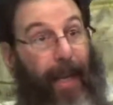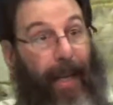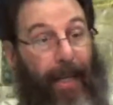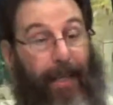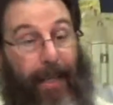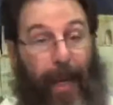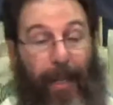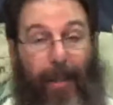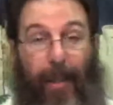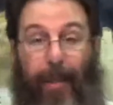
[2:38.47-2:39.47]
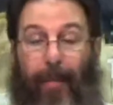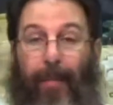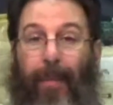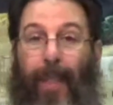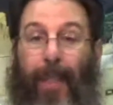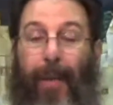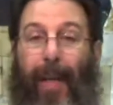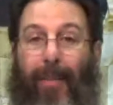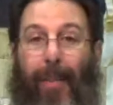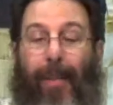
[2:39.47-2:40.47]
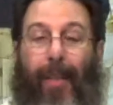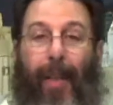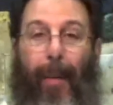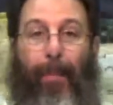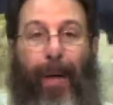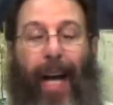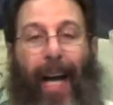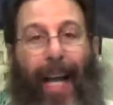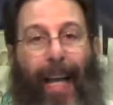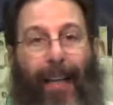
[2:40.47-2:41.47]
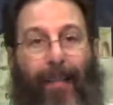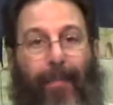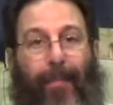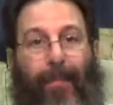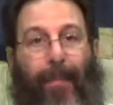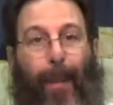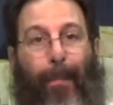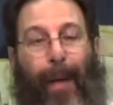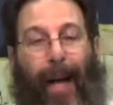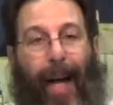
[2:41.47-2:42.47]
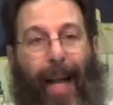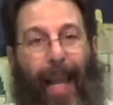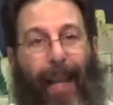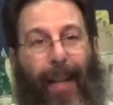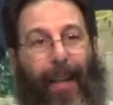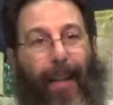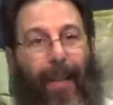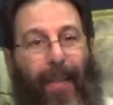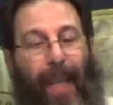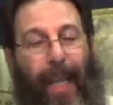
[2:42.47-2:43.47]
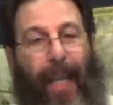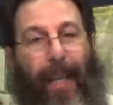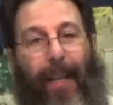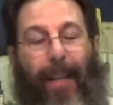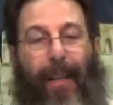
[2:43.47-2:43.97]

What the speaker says: And as a renter, you have to abide by the